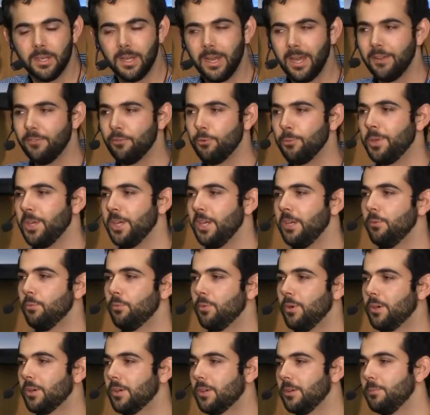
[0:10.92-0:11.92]
Hi everybody,
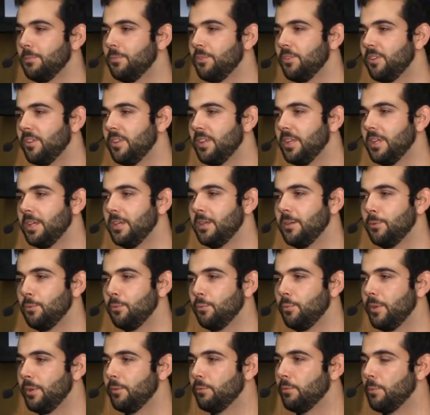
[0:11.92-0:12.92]
welcome to the
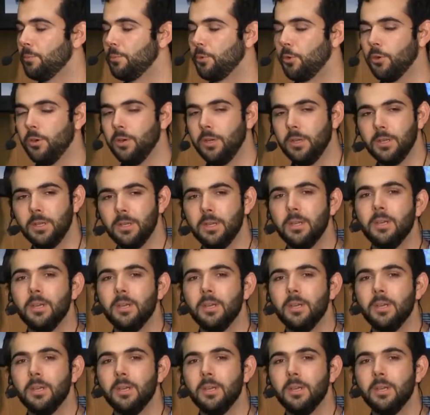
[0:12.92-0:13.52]
WID report.